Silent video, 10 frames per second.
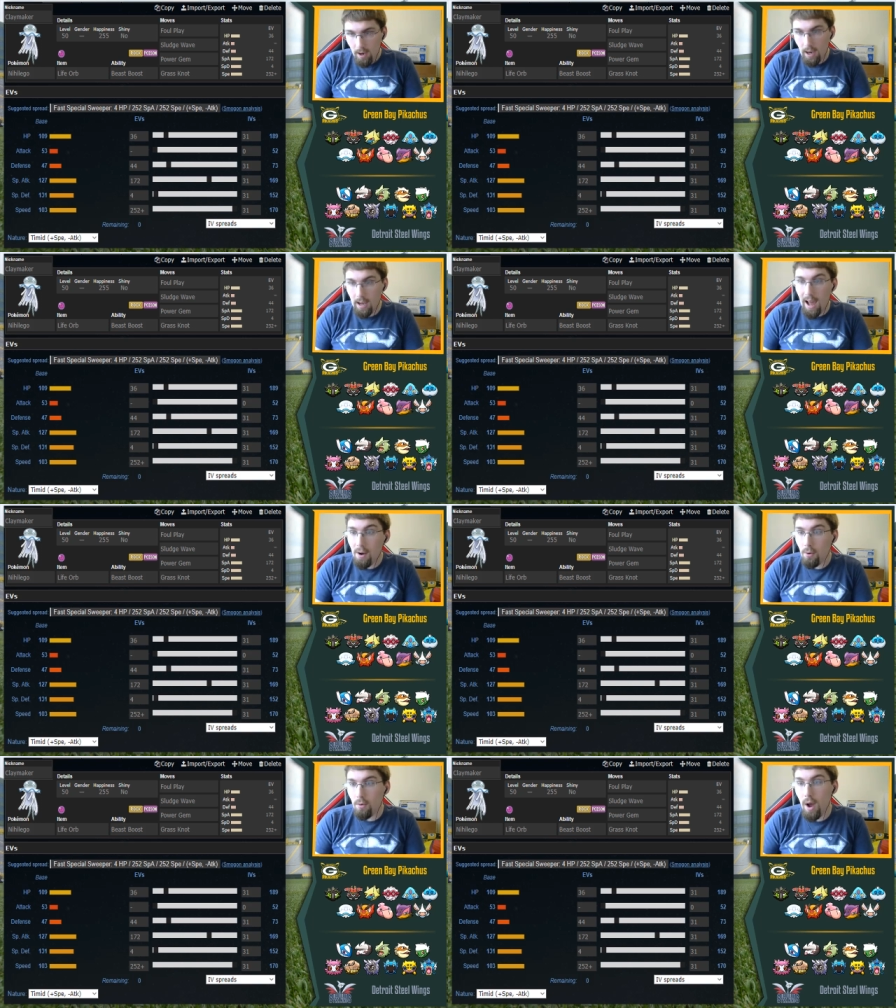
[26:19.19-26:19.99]
And
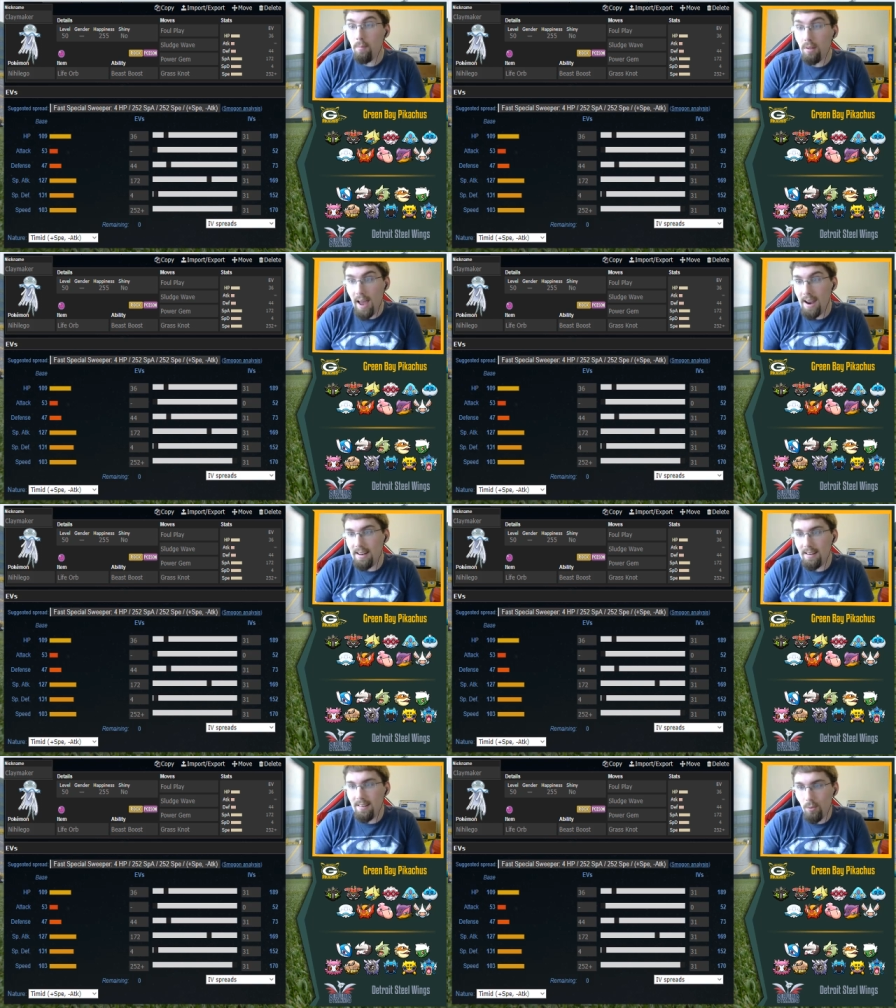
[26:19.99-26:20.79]
I don't, I'm glad
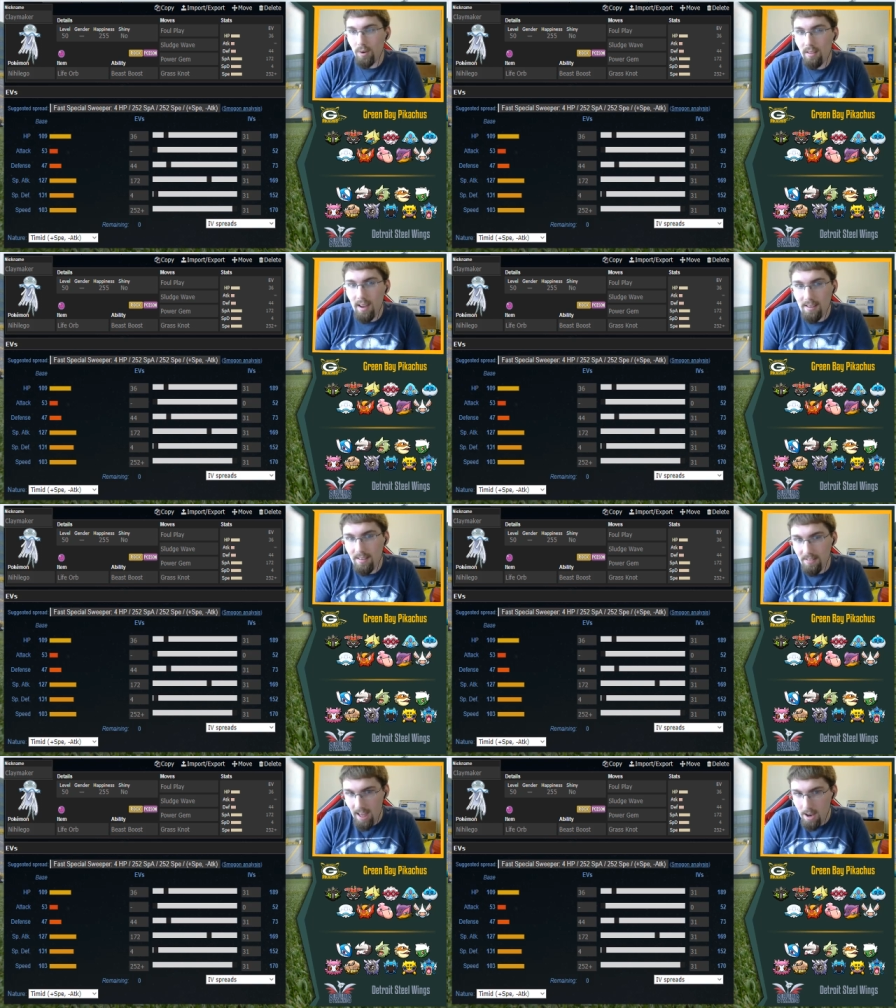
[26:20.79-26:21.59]
I didn't
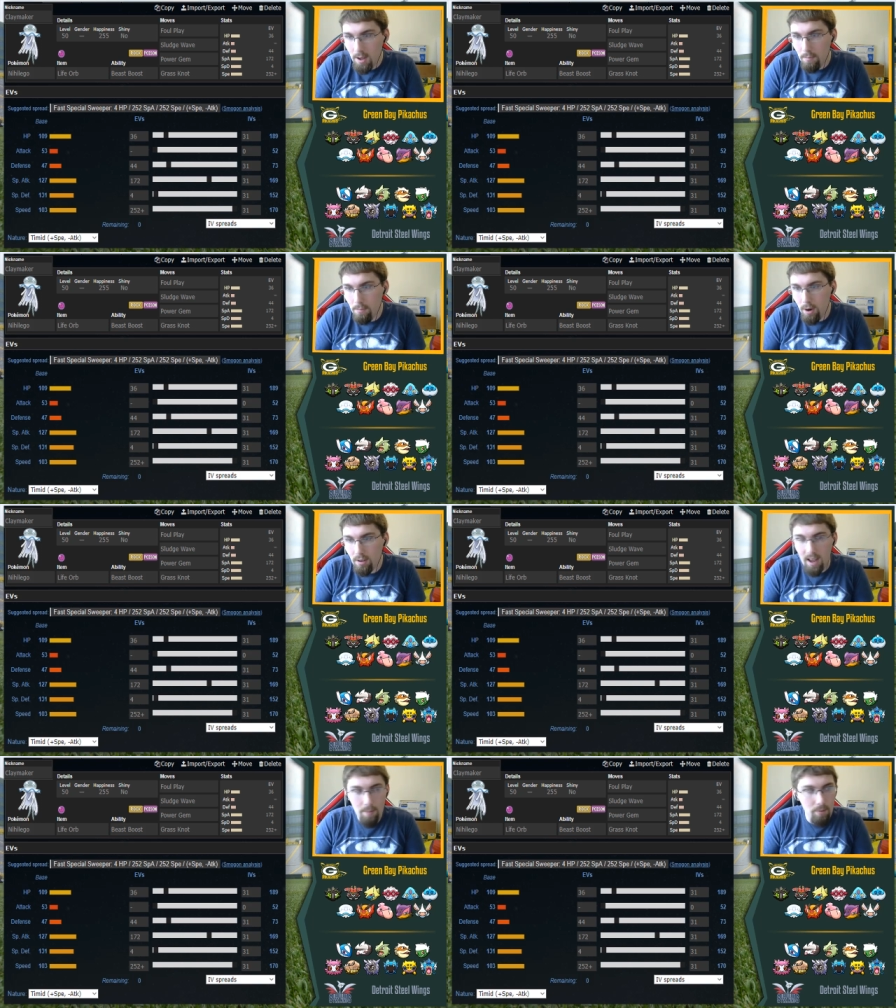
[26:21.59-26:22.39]
realize it then
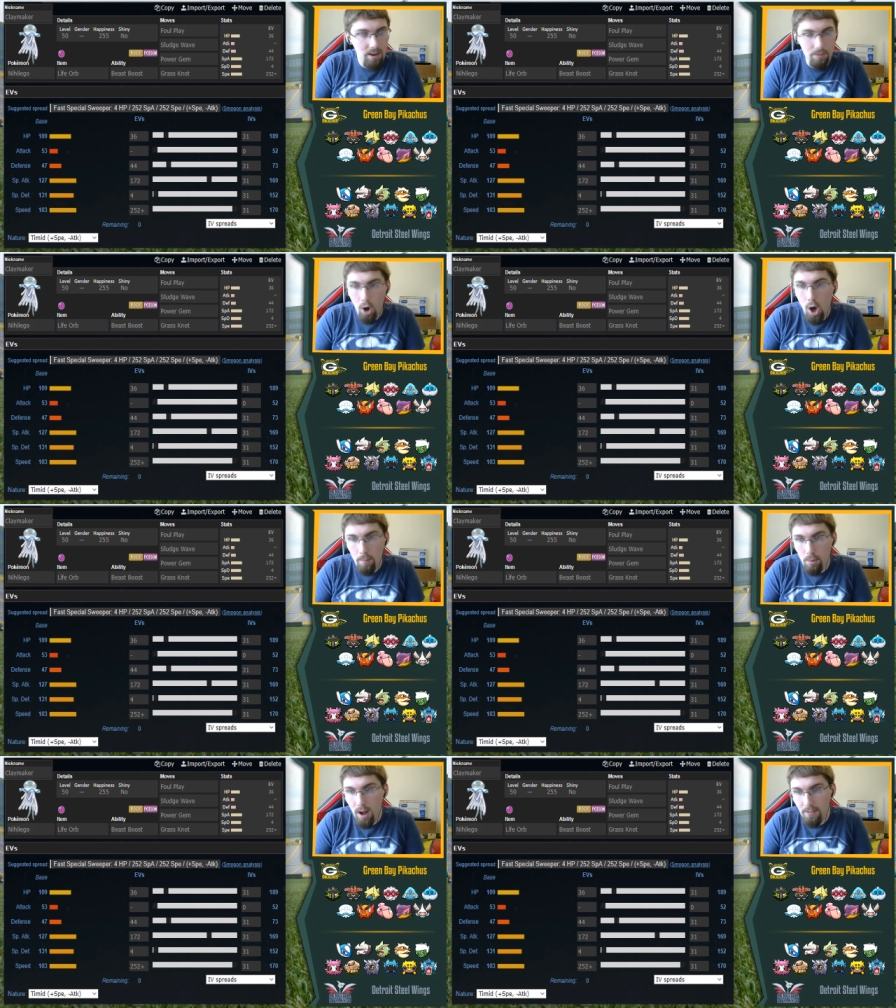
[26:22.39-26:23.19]
because I might have
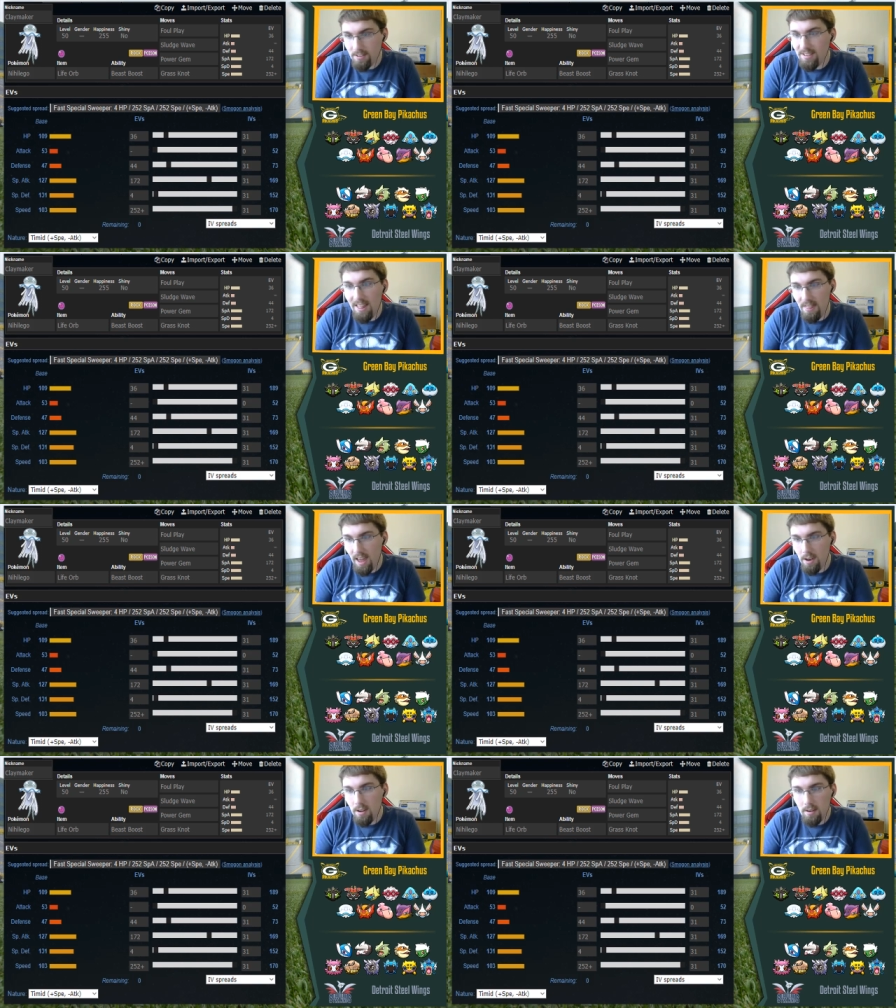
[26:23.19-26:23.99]
brought this set
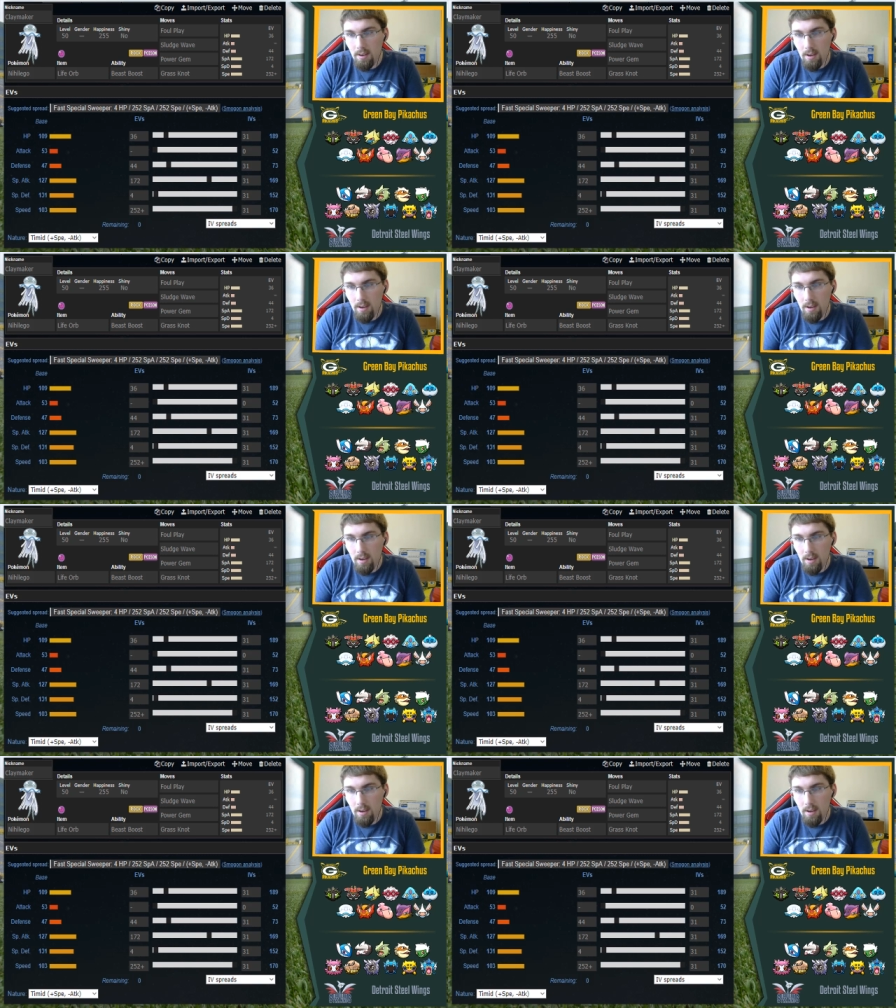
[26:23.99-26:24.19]
then,